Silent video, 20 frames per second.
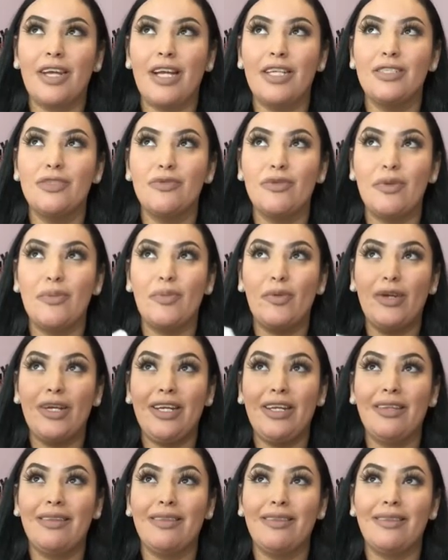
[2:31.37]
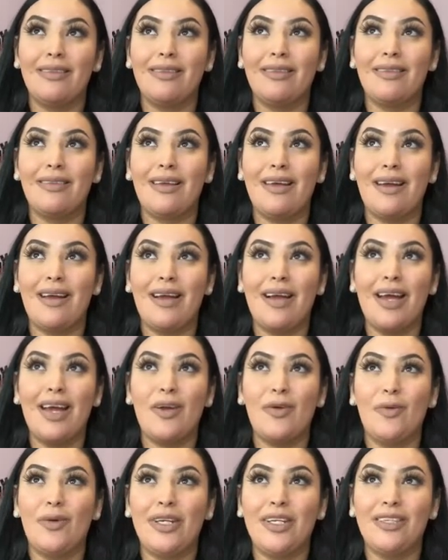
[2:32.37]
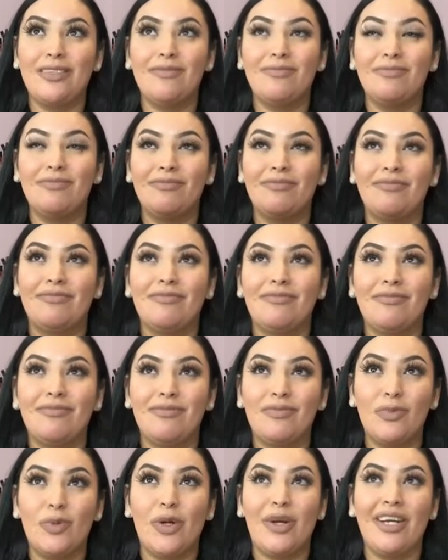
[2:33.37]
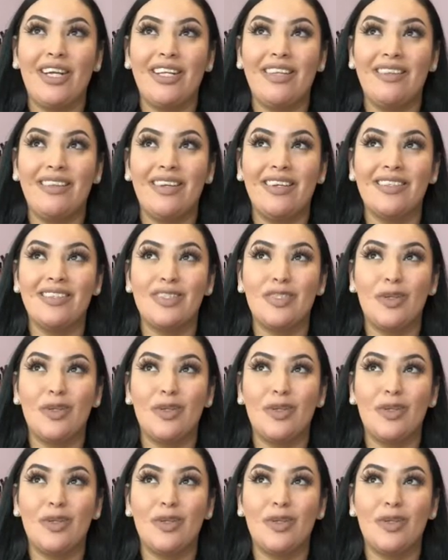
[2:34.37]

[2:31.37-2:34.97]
I just want to breathe. I don't want to wear anything.